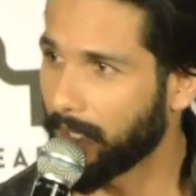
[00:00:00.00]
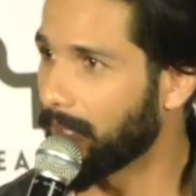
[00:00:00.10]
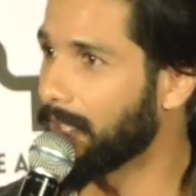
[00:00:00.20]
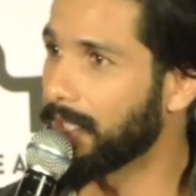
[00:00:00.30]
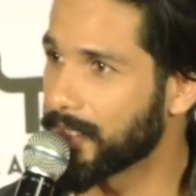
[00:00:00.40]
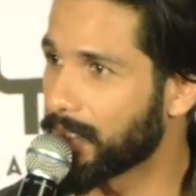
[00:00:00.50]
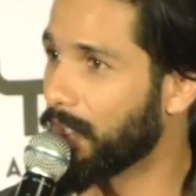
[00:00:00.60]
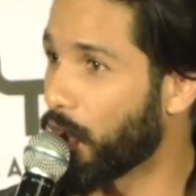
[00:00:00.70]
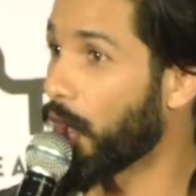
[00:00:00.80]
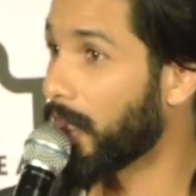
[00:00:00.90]
nothing is
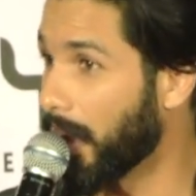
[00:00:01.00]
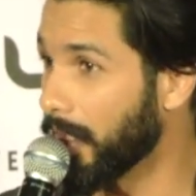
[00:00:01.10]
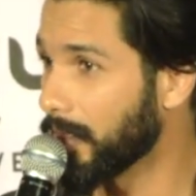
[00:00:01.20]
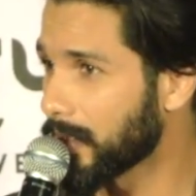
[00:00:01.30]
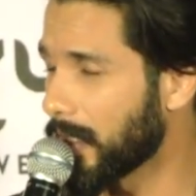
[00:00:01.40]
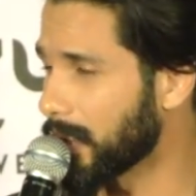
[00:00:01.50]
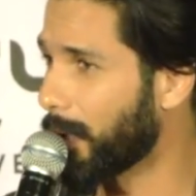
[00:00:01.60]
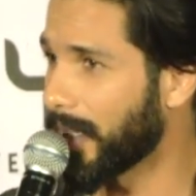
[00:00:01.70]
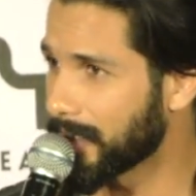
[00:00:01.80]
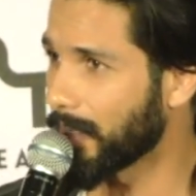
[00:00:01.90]
not done.
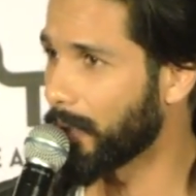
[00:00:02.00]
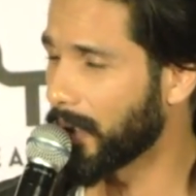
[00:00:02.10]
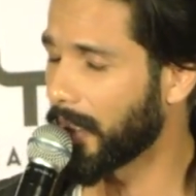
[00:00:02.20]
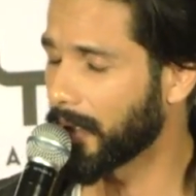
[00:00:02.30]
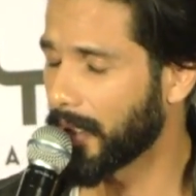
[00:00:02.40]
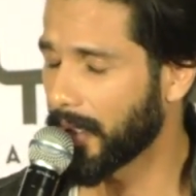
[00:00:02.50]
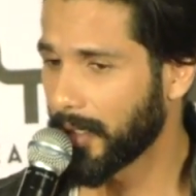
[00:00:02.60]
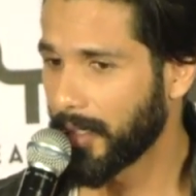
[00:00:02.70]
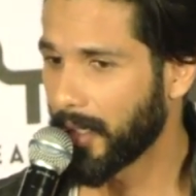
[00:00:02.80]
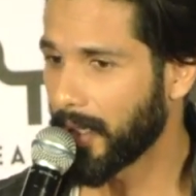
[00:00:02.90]
Sajid Bhai is somebody like
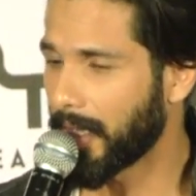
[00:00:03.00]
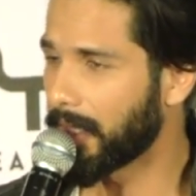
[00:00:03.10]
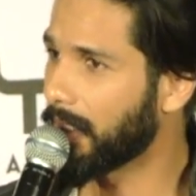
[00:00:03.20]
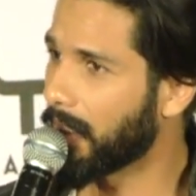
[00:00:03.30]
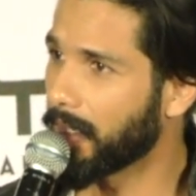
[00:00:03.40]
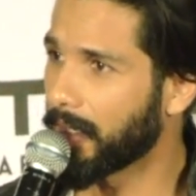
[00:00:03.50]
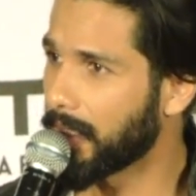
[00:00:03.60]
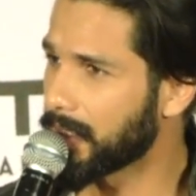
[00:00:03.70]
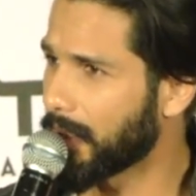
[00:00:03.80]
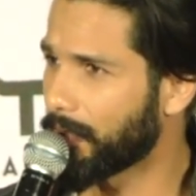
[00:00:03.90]
that. And I think
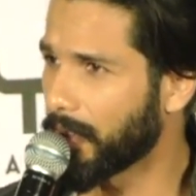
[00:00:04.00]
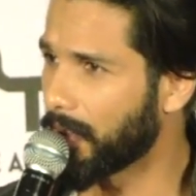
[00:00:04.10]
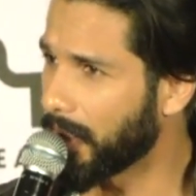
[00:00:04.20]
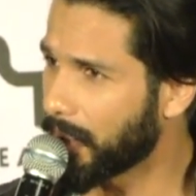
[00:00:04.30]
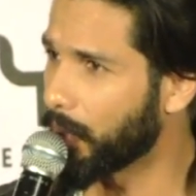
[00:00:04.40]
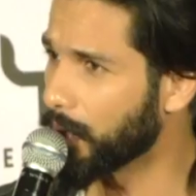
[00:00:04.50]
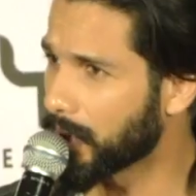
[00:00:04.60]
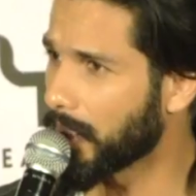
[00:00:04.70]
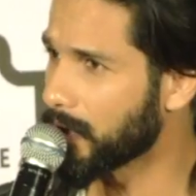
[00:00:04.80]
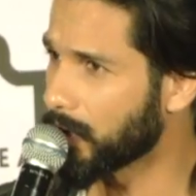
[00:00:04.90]
Kangana and Saif are great
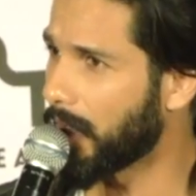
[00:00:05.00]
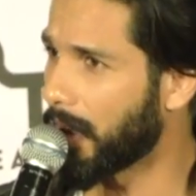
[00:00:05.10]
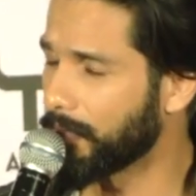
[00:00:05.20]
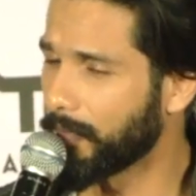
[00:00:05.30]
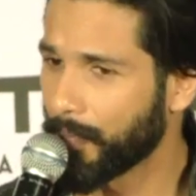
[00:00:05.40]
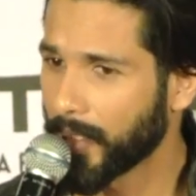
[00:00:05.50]
co-stars to have.